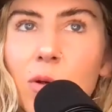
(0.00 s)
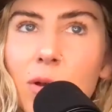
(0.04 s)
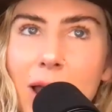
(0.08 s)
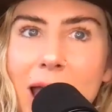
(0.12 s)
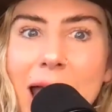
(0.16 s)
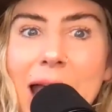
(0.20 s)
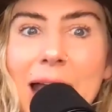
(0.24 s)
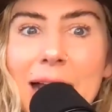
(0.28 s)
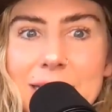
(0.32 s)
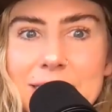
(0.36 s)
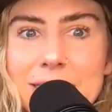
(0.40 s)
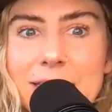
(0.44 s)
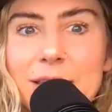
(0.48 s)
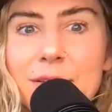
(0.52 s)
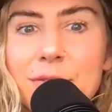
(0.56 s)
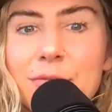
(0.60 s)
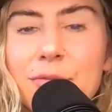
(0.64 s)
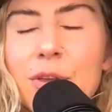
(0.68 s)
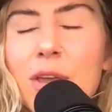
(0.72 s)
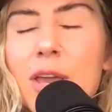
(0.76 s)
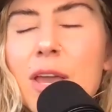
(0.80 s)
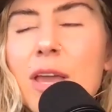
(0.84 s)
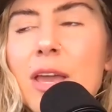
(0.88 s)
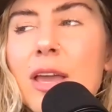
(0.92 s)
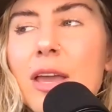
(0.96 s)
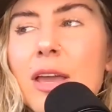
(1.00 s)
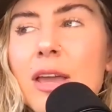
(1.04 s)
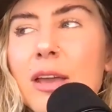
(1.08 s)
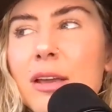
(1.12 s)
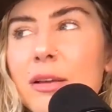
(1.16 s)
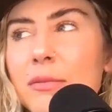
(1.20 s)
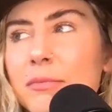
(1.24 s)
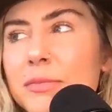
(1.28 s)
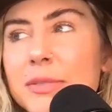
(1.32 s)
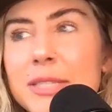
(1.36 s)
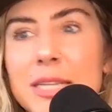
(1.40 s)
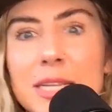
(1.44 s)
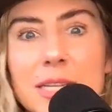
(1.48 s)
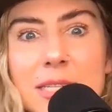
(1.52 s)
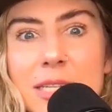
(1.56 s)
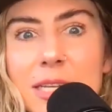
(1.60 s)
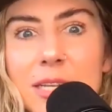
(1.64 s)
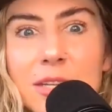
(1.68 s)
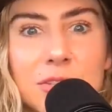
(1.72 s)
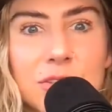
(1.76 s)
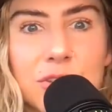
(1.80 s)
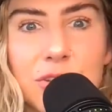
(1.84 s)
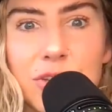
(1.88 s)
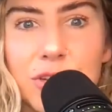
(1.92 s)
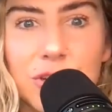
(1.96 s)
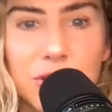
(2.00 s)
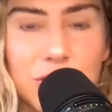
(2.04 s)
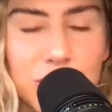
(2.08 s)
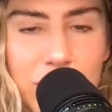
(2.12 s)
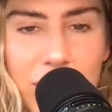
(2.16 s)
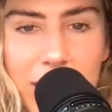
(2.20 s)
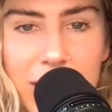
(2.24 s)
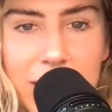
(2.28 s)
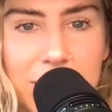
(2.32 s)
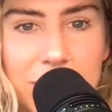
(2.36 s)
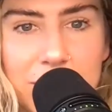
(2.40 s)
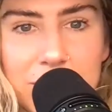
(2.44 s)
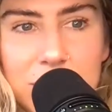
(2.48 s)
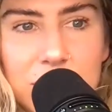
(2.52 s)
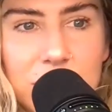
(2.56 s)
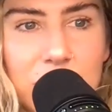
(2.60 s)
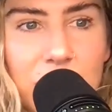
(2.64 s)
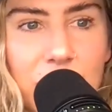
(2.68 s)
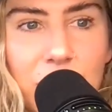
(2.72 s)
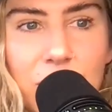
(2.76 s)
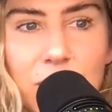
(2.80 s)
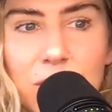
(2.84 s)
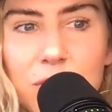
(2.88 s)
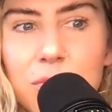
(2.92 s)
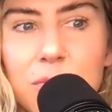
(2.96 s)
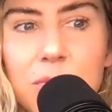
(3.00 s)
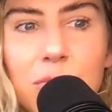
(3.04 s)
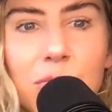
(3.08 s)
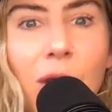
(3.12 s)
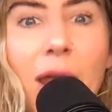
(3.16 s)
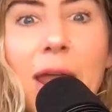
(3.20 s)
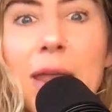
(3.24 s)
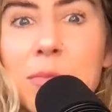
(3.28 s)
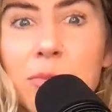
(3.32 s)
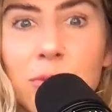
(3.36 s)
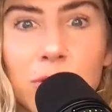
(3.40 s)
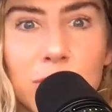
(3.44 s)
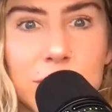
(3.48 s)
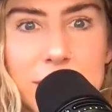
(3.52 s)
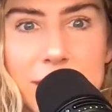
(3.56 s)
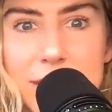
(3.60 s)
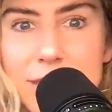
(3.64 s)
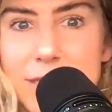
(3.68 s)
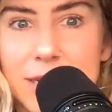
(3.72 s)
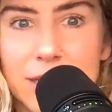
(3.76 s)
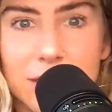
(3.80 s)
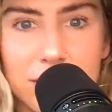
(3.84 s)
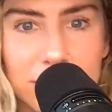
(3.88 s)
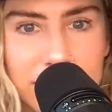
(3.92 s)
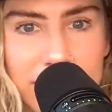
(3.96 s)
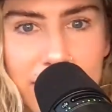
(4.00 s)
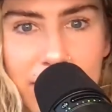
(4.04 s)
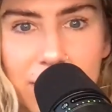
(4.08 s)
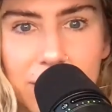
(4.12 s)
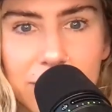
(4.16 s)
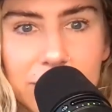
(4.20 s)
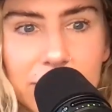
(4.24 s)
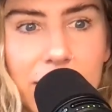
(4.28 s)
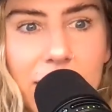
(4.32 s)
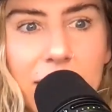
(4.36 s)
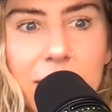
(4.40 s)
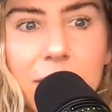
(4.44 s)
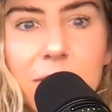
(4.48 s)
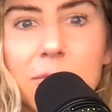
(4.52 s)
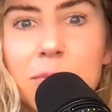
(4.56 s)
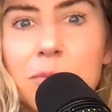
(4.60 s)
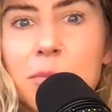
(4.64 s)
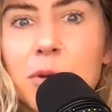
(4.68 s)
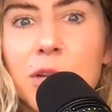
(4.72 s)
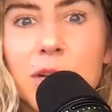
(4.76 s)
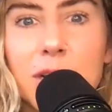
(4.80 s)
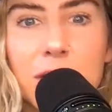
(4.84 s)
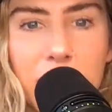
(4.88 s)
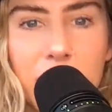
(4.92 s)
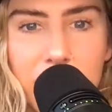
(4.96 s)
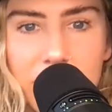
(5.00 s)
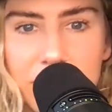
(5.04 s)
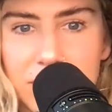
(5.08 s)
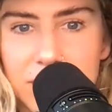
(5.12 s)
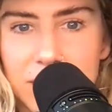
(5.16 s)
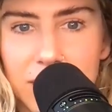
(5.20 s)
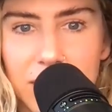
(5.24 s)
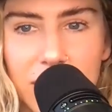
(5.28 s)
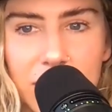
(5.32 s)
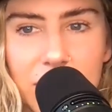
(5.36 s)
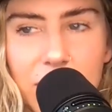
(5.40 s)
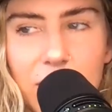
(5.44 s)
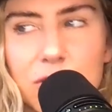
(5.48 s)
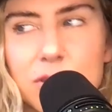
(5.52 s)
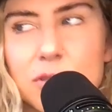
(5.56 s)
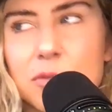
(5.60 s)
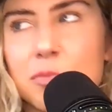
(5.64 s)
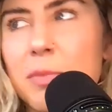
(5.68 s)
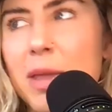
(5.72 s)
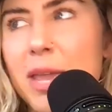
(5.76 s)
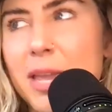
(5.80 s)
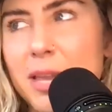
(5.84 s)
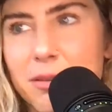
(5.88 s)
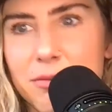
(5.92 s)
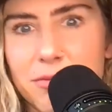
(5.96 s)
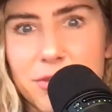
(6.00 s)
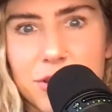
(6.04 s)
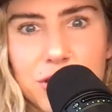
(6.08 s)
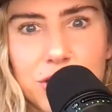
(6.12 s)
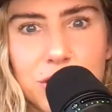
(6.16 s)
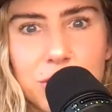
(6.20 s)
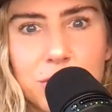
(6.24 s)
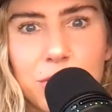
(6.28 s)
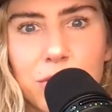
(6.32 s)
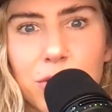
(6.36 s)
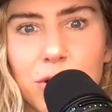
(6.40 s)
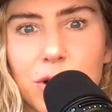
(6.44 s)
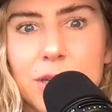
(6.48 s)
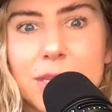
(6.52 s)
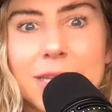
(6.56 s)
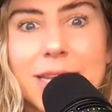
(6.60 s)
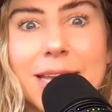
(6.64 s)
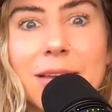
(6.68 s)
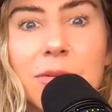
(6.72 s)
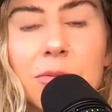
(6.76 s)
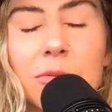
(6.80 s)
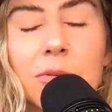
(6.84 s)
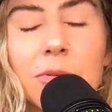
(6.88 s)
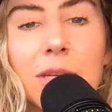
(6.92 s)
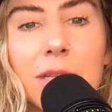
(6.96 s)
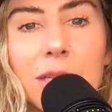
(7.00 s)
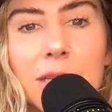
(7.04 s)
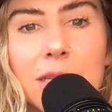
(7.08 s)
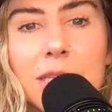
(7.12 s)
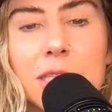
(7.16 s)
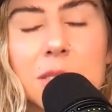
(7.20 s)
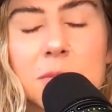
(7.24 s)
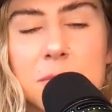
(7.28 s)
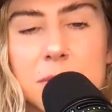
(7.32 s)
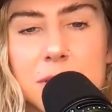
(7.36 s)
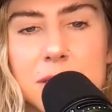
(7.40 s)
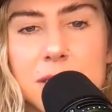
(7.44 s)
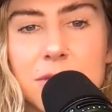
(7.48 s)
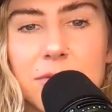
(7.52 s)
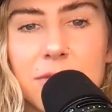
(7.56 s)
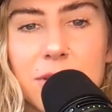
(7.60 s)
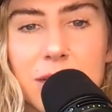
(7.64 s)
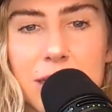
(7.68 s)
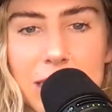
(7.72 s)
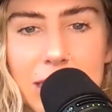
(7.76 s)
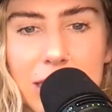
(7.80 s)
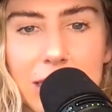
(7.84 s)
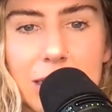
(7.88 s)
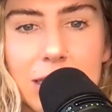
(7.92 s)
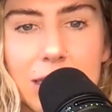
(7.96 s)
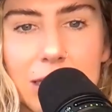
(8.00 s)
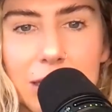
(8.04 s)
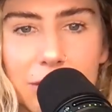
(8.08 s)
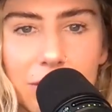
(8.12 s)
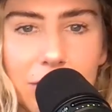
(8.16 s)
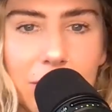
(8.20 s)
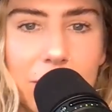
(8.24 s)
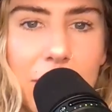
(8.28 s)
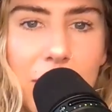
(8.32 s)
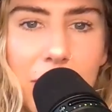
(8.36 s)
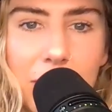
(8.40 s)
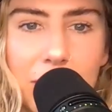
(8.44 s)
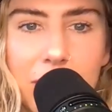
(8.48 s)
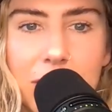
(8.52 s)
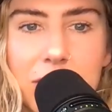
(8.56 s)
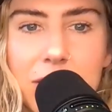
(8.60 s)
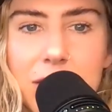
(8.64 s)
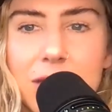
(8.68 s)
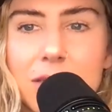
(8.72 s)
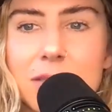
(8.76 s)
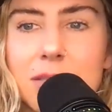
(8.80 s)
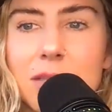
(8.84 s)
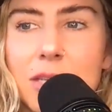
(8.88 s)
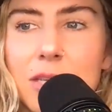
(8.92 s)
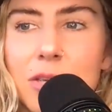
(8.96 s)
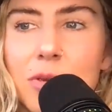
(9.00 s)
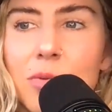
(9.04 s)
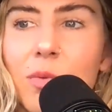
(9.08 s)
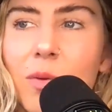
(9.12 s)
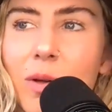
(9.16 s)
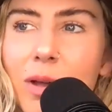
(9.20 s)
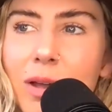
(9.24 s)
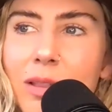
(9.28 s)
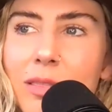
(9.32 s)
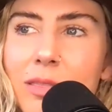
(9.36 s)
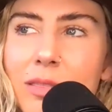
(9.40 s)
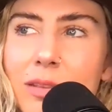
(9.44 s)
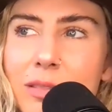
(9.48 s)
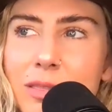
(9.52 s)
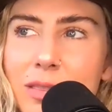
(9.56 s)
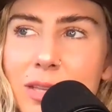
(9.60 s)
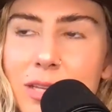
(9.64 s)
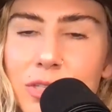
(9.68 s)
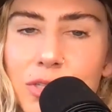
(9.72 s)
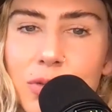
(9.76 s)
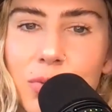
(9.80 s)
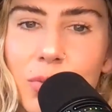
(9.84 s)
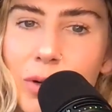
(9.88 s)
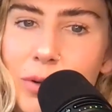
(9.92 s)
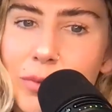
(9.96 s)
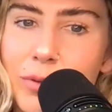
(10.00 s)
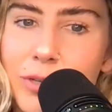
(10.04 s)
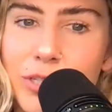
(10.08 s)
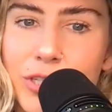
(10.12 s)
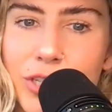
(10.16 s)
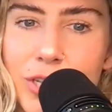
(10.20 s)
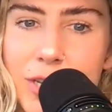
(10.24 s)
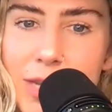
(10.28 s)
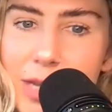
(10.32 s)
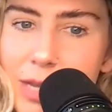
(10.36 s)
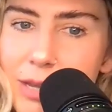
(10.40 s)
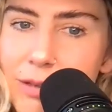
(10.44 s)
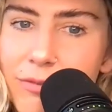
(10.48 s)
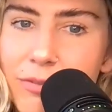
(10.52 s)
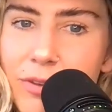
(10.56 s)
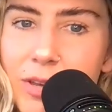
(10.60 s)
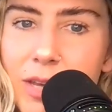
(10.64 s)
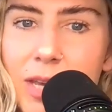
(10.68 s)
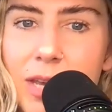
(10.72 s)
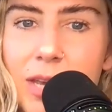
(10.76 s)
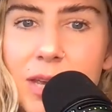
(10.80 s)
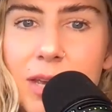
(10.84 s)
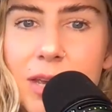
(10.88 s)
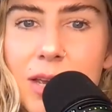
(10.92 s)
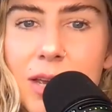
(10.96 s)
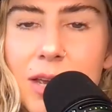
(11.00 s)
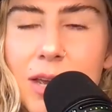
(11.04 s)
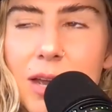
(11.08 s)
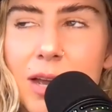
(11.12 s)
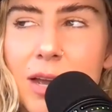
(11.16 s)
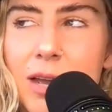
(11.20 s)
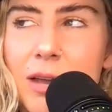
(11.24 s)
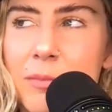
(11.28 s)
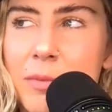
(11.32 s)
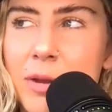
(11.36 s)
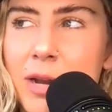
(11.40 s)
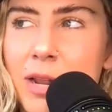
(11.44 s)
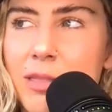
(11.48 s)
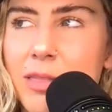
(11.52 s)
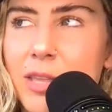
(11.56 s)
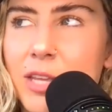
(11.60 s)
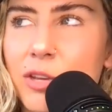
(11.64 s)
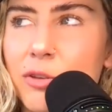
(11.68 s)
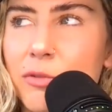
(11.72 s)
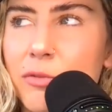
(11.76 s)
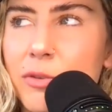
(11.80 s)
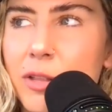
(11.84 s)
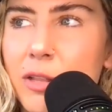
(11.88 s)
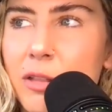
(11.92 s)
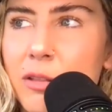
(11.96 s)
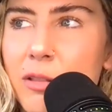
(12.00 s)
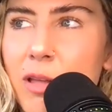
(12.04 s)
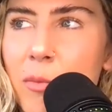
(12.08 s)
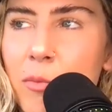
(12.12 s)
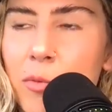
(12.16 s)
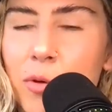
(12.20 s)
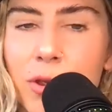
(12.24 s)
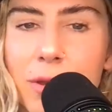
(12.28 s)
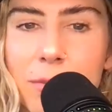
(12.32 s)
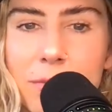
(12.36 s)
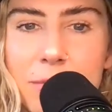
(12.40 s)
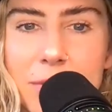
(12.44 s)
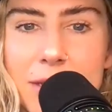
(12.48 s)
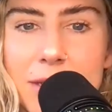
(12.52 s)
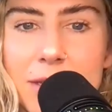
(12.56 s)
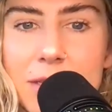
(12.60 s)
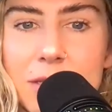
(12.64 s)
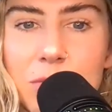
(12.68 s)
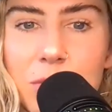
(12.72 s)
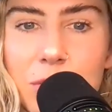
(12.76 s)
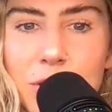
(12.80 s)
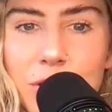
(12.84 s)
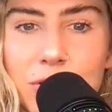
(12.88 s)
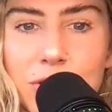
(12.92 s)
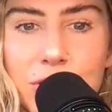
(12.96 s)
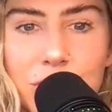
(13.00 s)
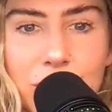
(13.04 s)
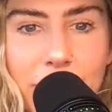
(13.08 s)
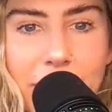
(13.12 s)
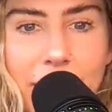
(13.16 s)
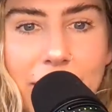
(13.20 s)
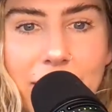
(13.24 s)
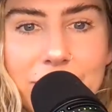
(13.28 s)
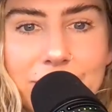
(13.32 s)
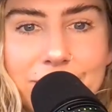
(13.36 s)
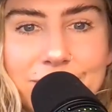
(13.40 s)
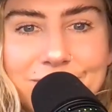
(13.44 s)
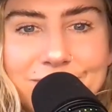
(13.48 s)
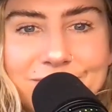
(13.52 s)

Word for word: or active, details are your jam. So write more details down, like put it on sticky notes, make a vision board, get really specific and clear about the things that you want and the things you want to achieve. Um, and I think you'll feel a lot more at peace when you do that.